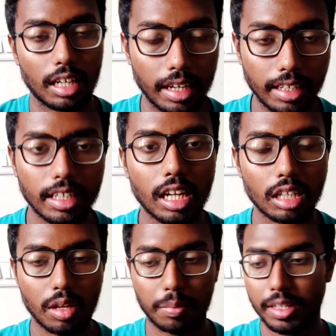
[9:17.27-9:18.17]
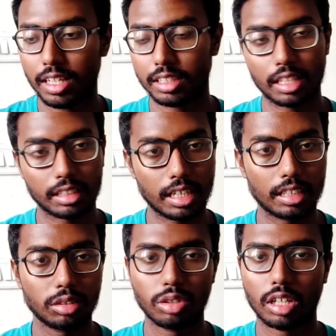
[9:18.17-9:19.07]
any kind of application that
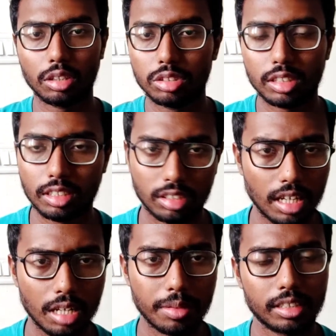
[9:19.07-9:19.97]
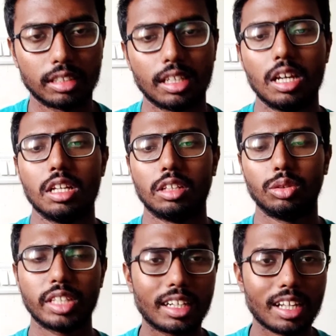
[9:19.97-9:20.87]
you are using on daily basis, we
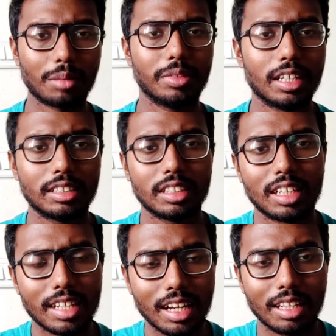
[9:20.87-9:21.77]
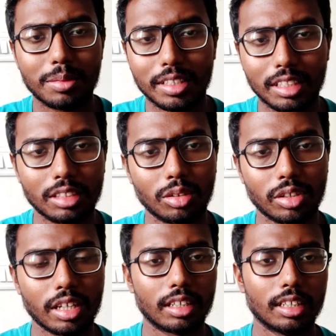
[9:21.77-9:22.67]
get updates in a daily basis.
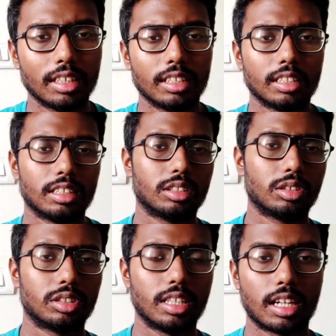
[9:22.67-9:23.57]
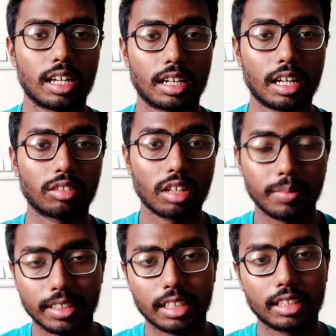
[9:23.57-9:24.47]
Okay, so there are
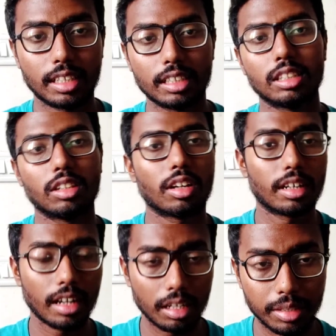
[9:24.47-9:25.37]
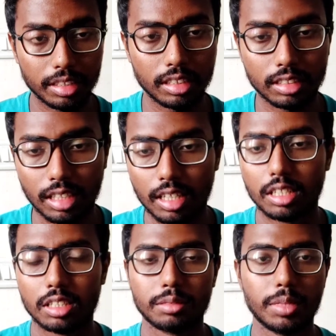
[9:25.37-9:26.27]
requirements are changing on a daily basis,
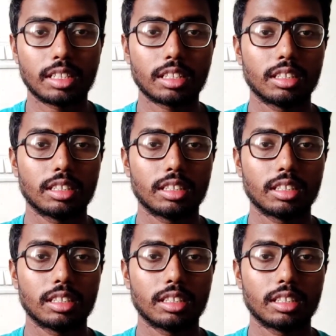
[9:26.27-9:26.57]
but